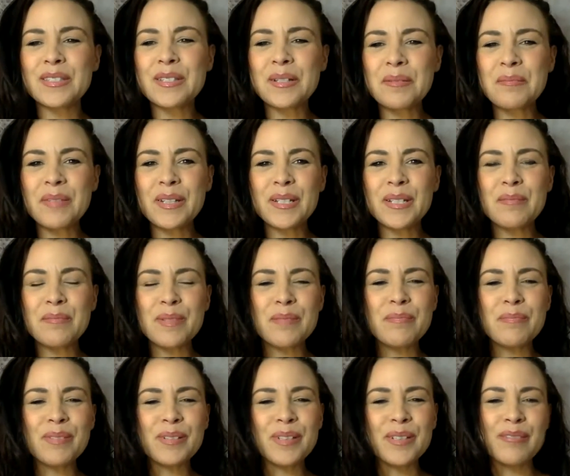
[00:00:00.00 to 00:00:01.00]
so many
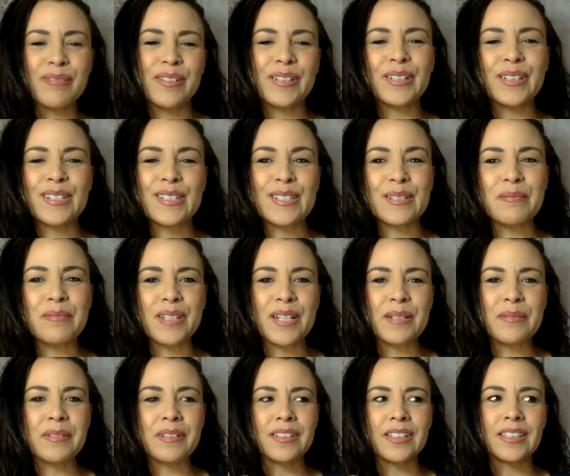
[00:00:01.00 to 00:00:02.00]
people I feel like
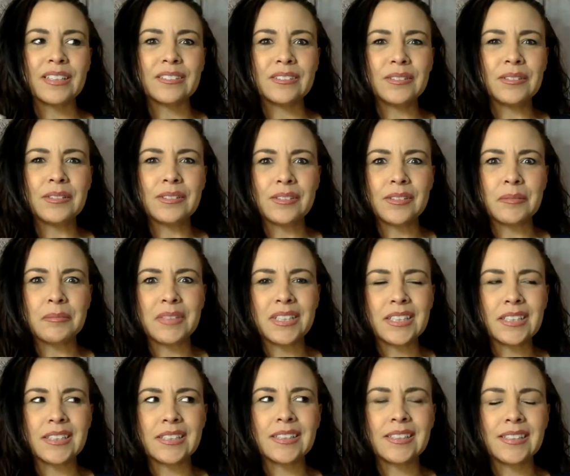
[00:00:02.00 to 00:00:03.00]
sometimes are like, oh no, I'm
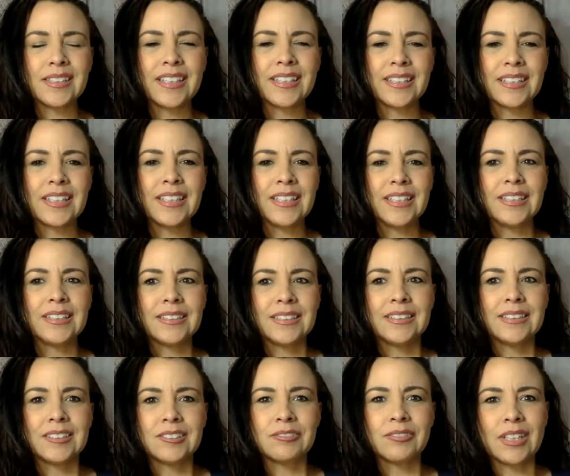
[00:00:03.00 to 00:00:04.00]
not gonna like
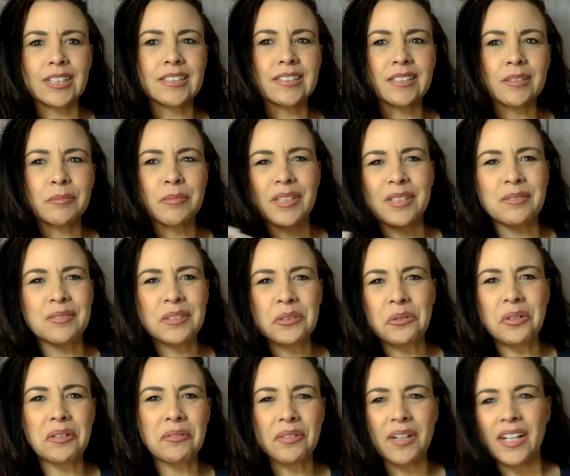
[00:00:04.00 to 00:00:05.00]
write something. What do
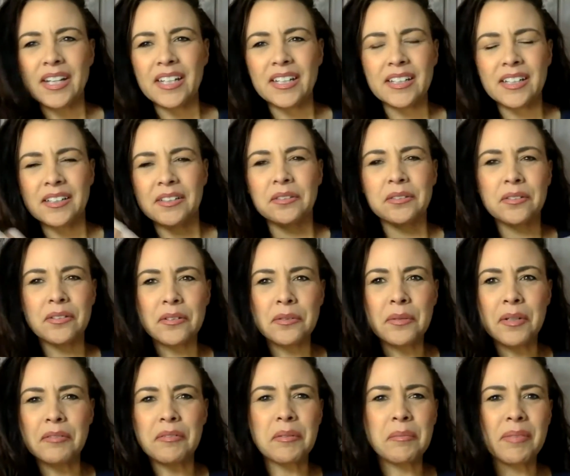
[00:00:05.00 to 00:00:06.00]
I write? I don't
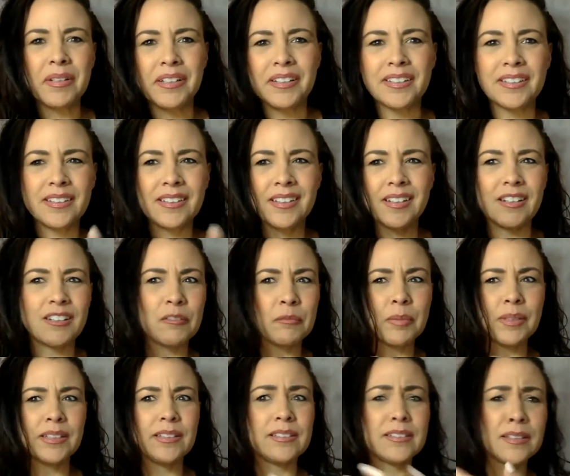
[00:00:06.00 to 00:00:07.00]
know everybody in there.
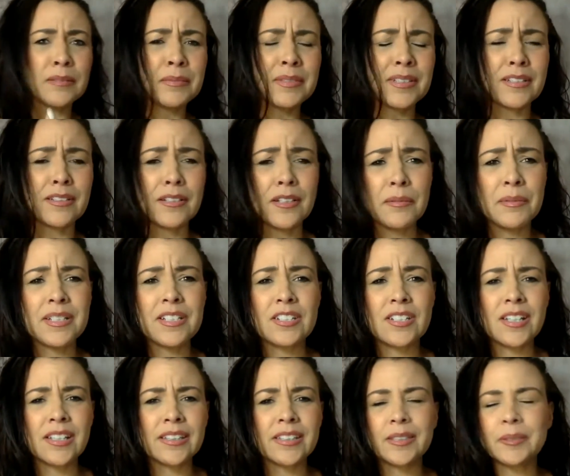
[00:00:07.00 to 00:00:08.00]
Everybody seems to know each
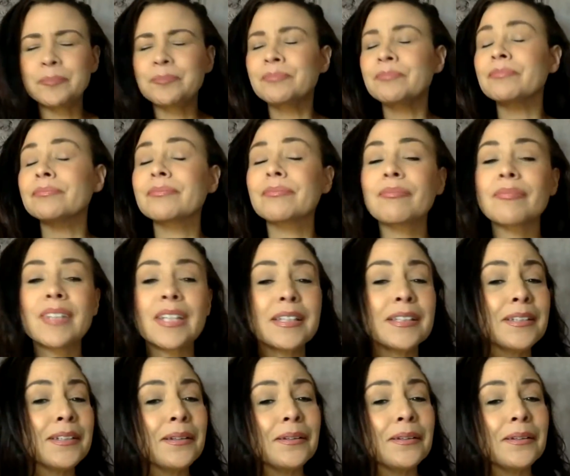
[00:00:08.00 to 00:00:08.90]
other. The